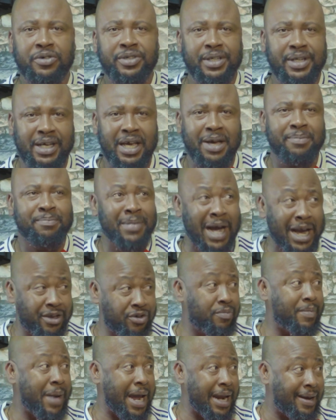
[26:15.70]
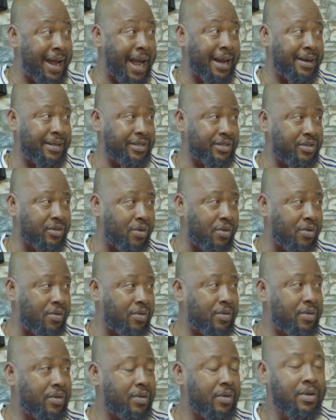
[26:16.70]
in a game. Man U might likely
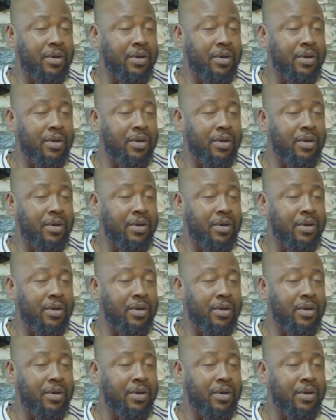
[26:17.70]
score.